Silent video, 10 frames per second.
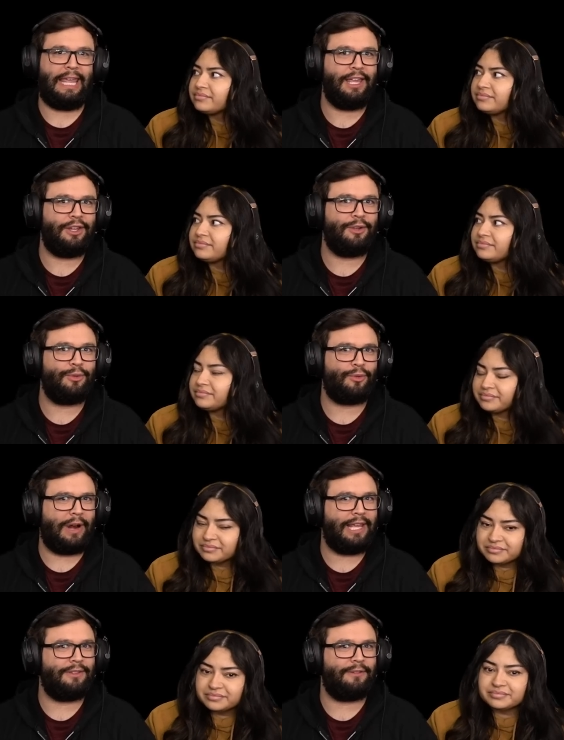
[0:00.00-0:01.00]
Speaker 1: hit you
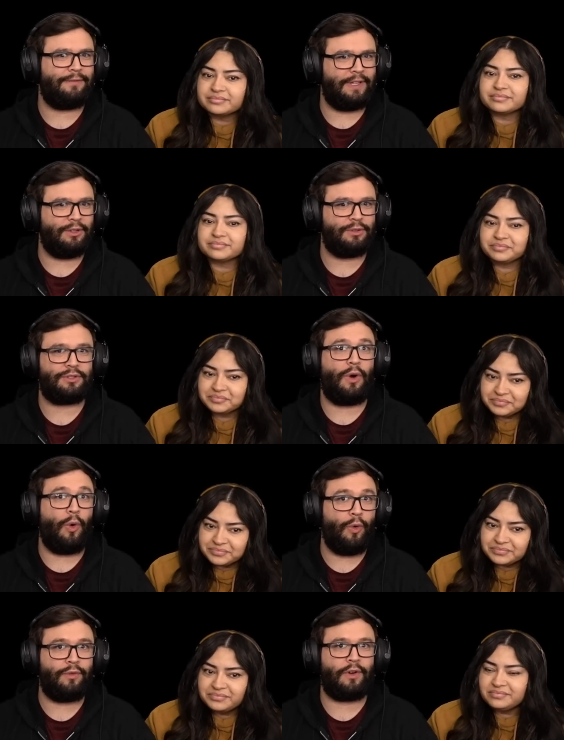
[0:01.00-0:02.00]
right in the feels
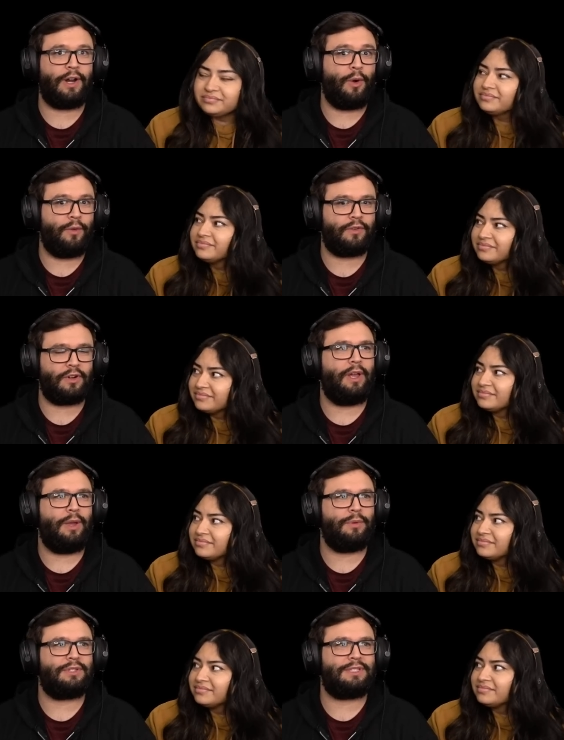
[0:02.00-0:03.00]
over and over.
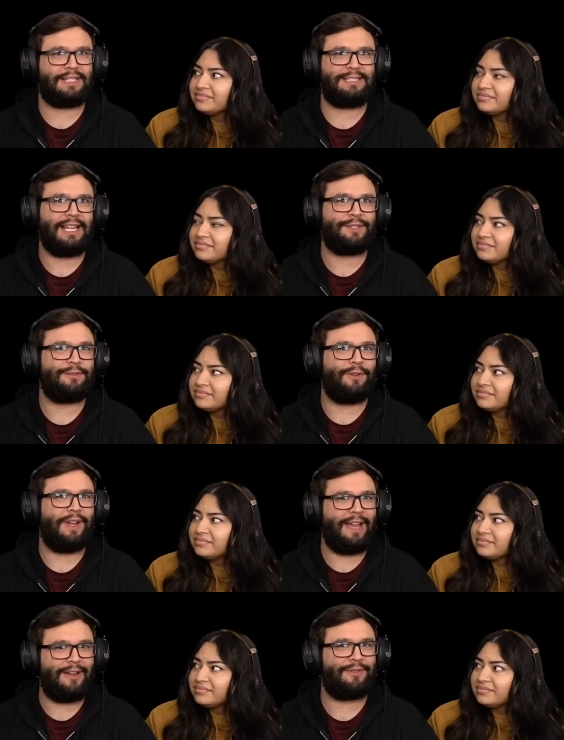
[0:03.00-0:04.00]
It was
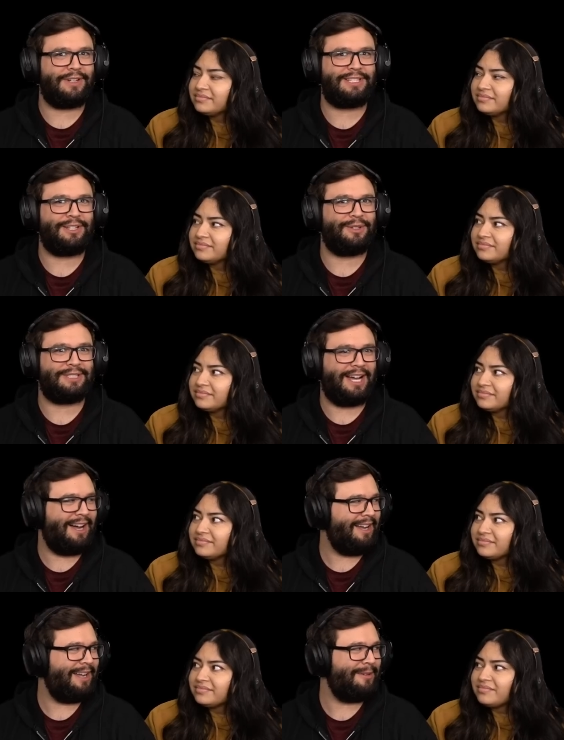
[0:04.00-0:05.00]
successful every single
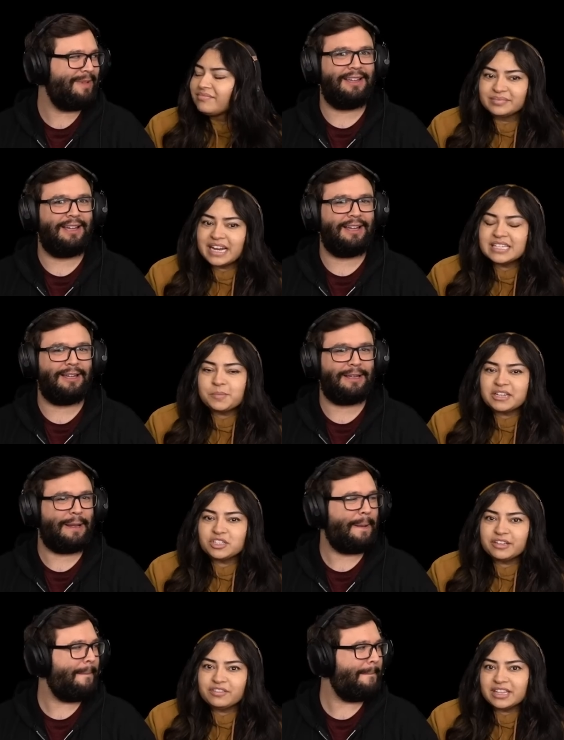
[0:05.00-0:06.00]
time. And,
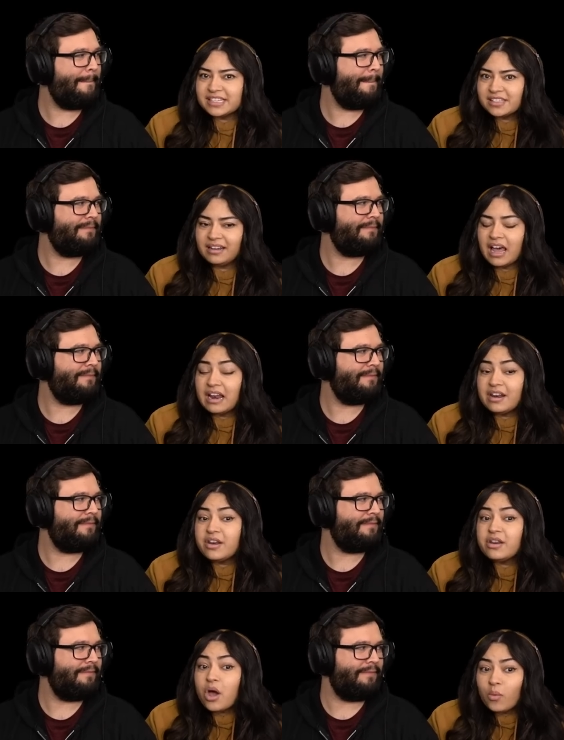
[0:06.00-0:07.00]
especially
Speaker 2: for this not
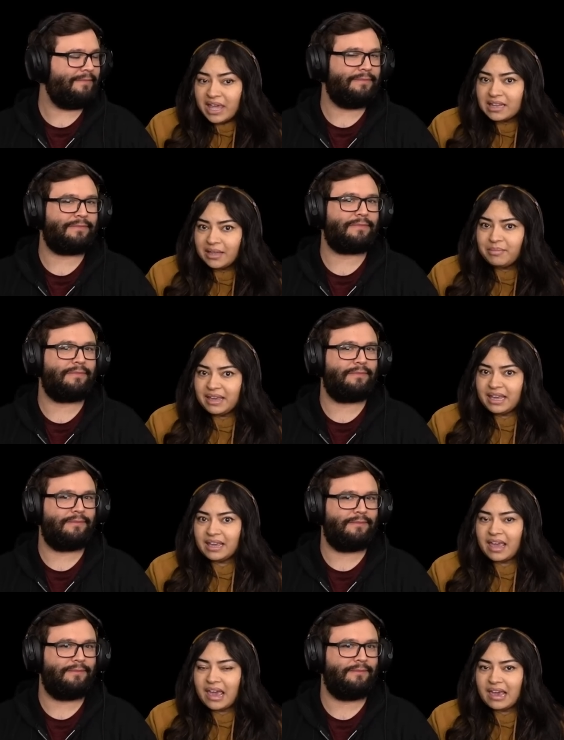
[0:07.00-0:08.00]
knowingly
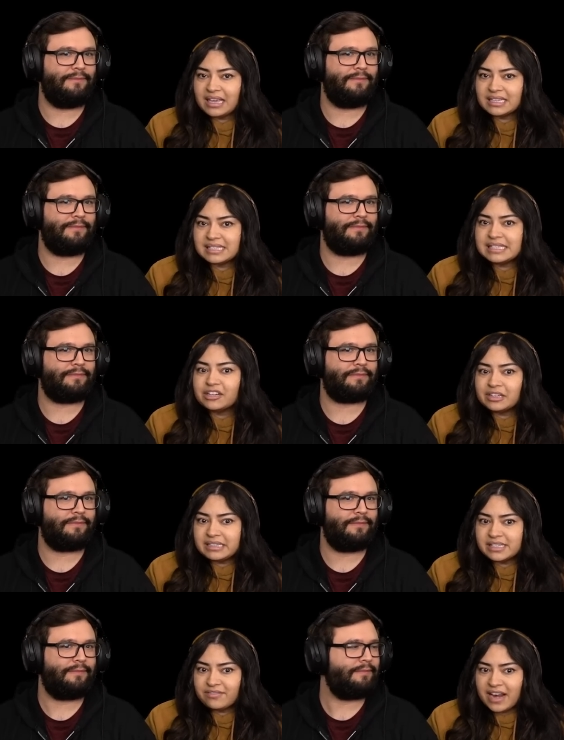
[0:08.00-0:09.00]
being a
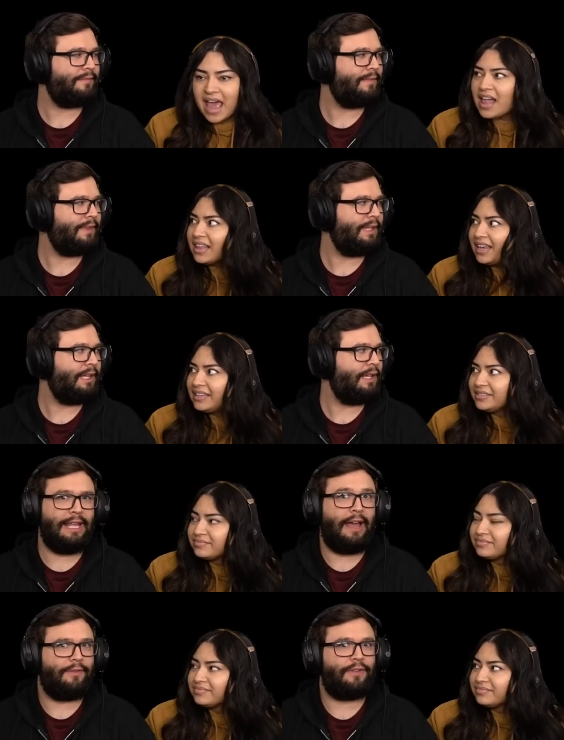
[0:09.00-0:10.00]
series finale.
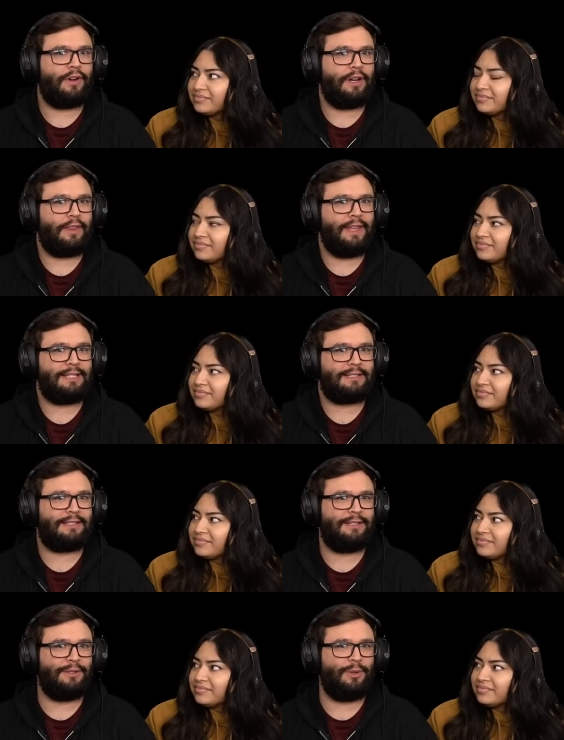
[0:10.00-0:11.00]
Speaker 1: Yeah, for this
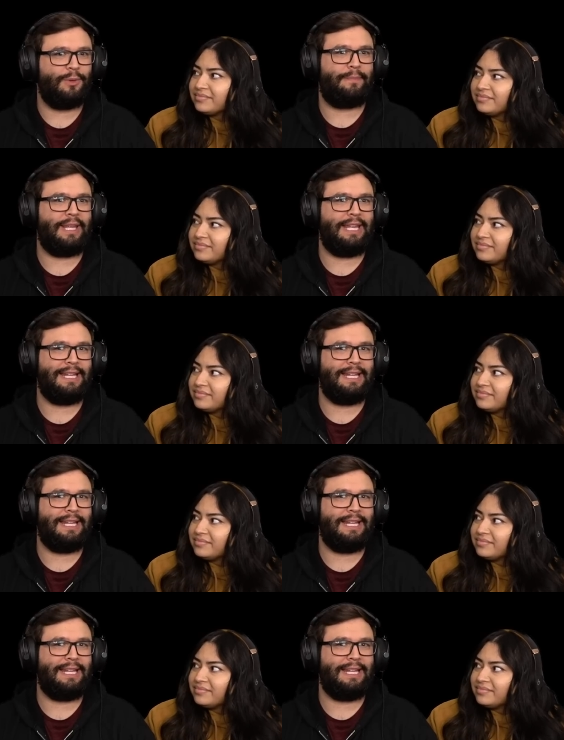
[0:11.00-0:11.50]
to be